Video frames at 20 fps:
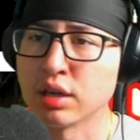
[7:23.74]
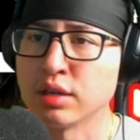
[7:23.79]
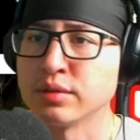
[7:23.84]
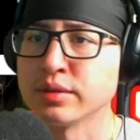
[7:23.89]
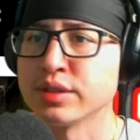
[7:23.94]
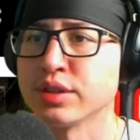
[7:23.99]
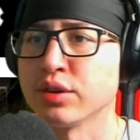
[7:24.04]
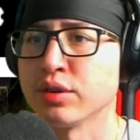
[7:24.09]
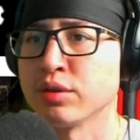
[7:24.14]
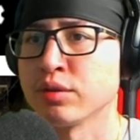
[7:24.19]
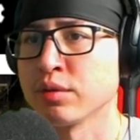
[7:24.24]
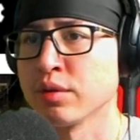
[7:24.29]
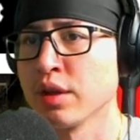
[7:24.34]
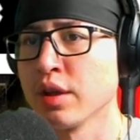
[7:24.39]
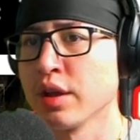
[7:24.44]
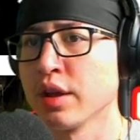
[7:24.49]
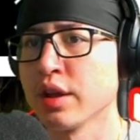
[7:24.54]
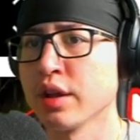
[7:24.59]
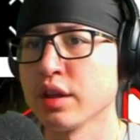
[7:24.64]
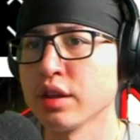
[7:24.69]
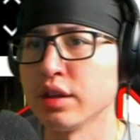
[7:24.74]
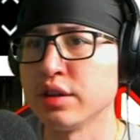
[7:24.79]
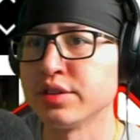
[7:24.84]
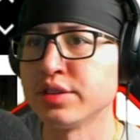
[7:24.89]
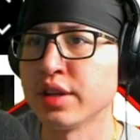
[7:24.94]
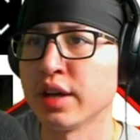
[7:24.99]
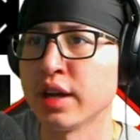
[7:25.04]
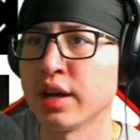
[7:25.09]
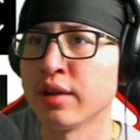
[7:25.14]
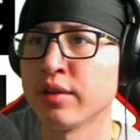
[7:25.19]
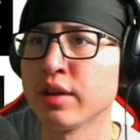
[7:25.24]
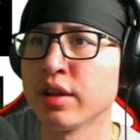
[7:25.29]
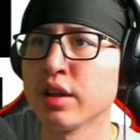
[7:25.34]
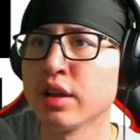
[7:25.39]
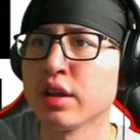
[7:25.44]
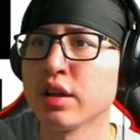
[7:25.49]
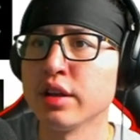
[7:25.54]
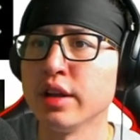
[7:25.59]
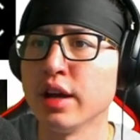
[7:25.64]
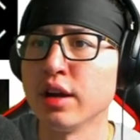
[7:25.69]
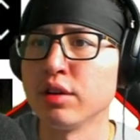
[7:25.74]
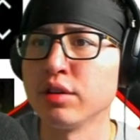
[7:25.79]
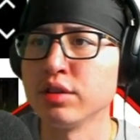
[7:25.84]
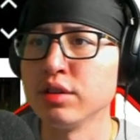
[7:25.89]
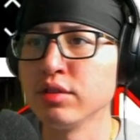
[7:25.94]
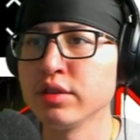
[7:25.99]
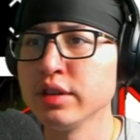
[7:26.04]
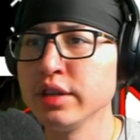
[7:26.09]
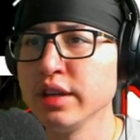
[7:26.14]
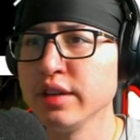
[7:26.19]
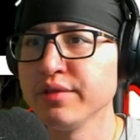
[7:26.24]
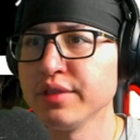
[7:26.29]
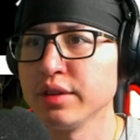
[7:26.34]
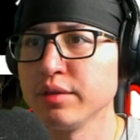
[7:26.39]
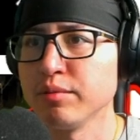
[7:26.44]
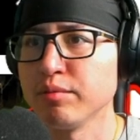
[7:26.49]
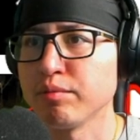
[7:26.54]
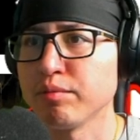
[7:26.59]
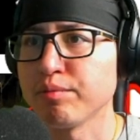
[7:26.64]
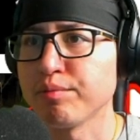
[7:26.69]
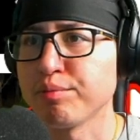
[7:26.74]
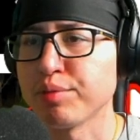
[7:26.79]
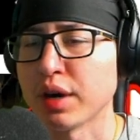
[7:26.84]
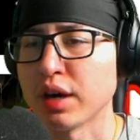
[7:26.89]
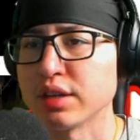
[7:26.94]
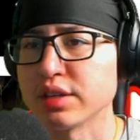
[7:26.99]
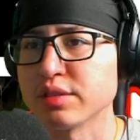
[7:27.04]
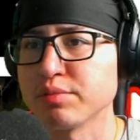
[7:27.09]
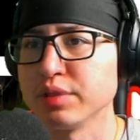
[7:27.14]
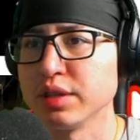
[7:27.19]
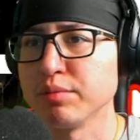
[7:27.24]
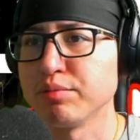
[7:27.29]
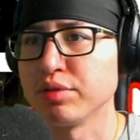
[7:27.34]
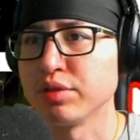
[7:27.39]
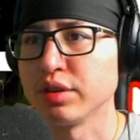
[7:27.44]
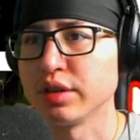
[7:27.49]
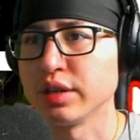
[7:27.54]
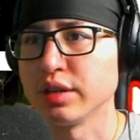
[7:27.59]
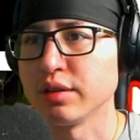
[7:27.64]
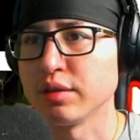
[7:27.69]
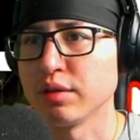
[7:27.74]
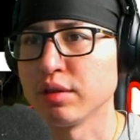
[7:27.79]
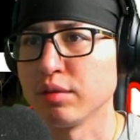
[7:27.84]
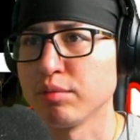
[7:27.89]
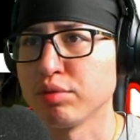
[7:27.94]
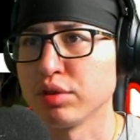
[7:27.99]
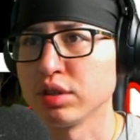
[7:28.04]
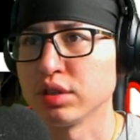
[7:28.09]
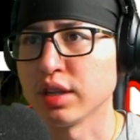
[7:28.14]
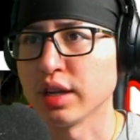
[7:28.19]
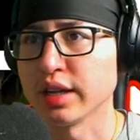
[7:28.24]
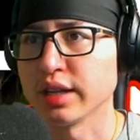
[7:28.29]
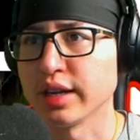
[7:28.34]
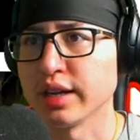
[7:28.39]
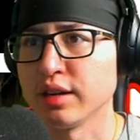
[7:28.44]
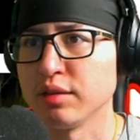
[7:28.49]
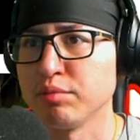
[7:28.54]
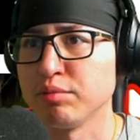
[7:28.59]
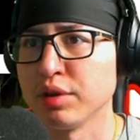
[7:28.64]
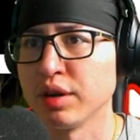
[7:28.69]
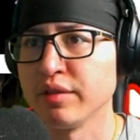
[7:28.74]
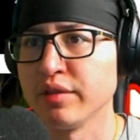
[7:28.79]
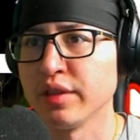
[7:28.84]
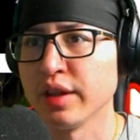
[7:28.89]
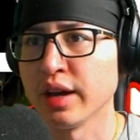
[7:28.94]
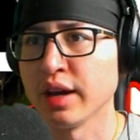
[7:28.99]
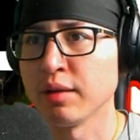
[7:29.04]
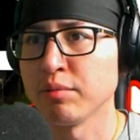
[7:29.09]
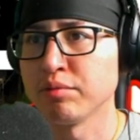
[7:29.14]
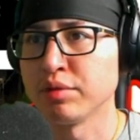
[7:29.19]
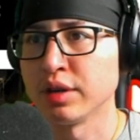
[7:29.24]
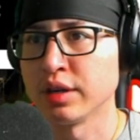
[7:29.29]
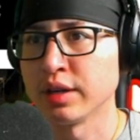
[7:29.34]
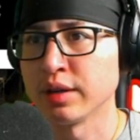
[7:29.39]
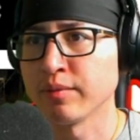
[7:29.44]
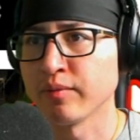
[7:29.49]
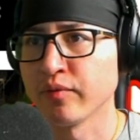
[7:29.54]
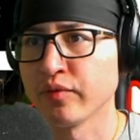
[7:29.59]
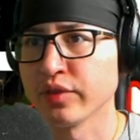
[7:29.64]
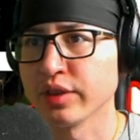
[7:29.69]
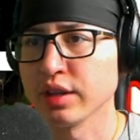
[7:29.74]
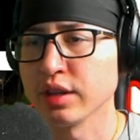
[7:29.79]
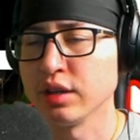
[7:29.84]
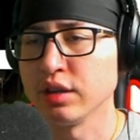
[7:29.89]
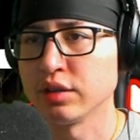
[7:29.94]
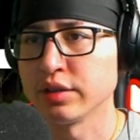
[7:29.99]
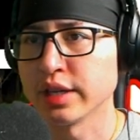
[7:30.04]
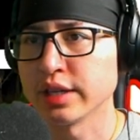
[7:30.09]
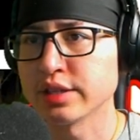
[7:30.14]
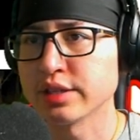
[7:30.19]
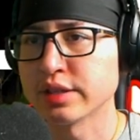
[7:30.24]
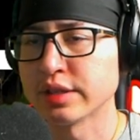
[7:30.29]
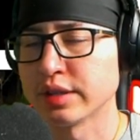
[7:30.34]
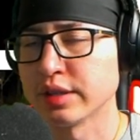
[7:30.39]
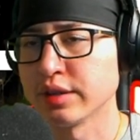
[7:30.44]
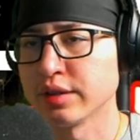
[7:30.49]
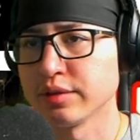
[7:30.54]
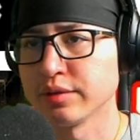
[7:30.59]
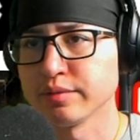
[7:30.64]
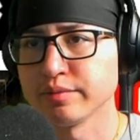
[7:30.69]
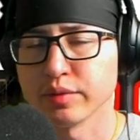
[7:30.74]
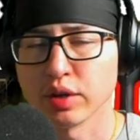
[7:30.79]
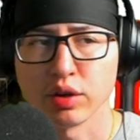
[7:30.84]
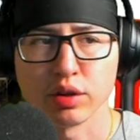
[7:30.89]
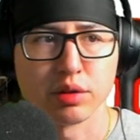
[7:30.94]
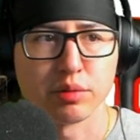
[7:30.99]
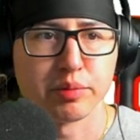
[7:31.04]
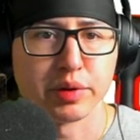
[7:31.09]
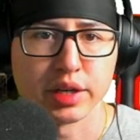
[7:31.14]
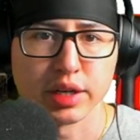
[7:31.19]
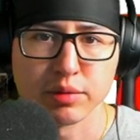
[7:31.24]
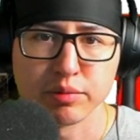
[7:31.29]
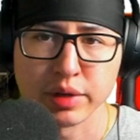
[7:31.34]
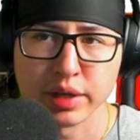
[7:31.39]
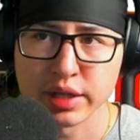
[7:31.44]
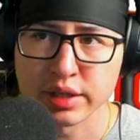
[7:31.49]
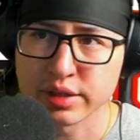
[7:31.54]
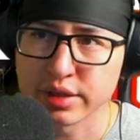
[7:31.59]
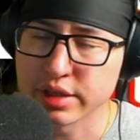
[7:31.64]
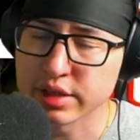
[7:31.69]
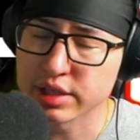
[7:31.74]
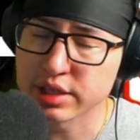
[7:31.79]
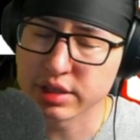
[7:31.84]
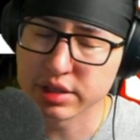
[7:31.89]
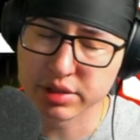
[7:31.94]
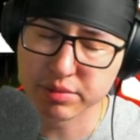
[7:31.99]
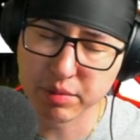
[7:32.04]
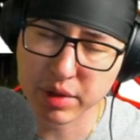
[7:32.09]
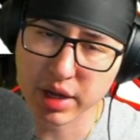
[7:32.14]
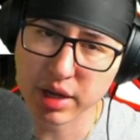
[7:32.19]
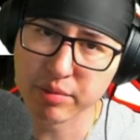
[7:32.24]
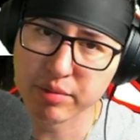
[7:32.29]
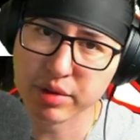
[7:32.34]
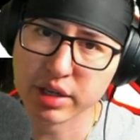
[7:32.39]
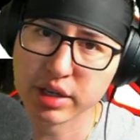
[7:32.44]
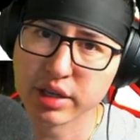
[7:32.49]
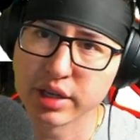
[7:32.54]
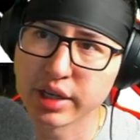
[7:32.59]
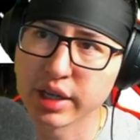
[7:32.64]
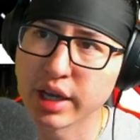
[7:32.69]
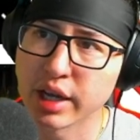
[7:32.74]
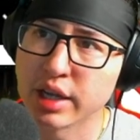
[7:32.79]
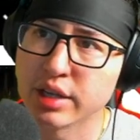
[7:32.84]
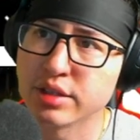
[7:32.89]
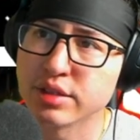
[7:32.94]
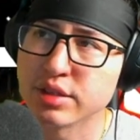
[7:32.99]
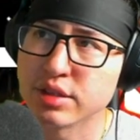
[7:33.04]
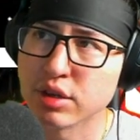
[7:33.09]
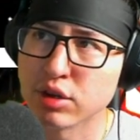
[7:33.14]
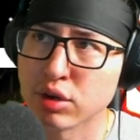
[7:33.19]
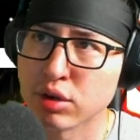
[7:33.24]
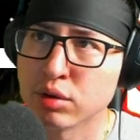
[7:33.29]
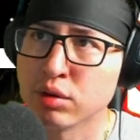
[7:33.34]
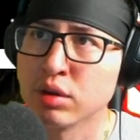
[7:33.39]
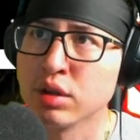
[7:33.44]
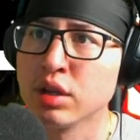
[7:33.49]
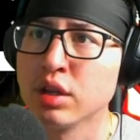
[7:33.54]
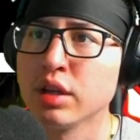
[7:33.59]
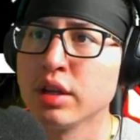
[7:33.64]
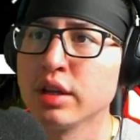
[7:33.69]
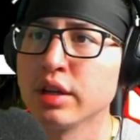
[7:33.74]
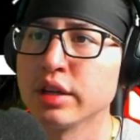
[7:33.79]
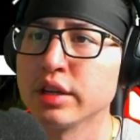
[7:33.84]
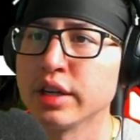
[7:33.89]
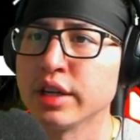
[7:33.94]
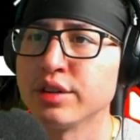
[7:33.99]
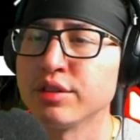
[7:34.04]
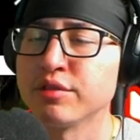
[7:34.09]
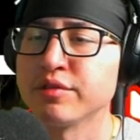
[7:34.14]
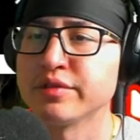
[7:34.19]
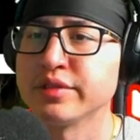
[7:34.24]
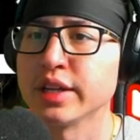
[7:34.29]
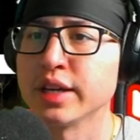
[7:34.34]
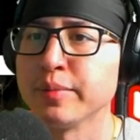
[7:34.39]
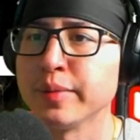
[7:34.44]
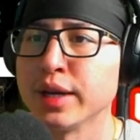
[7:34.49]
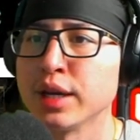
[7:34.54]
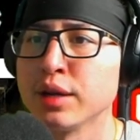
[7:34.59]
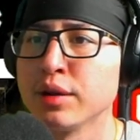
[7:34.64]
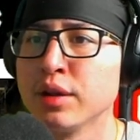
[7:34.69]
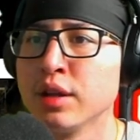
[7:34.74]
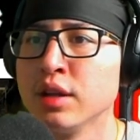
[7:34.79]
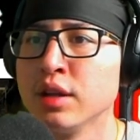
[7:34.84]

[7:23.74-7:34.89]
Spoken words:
So there's that. Now, you could even possibly put Lilat above that, but that's all opinion based. This is my opinion again, so again, don't flame me.